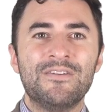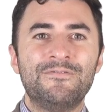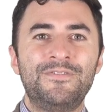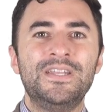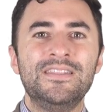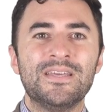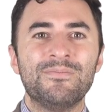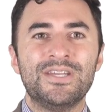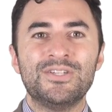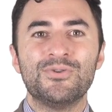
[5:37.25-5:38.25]
fitting
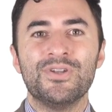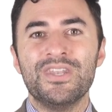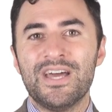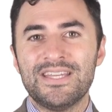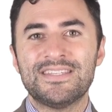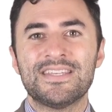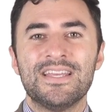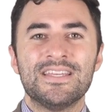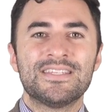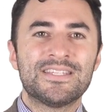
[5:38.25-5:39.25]
them into a nice,
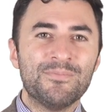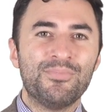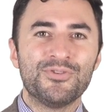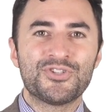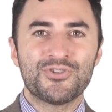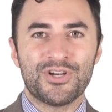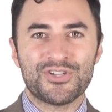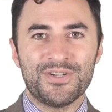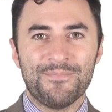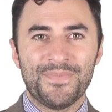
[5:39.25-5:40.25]
simple
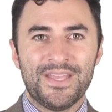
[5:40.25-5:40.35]
structure.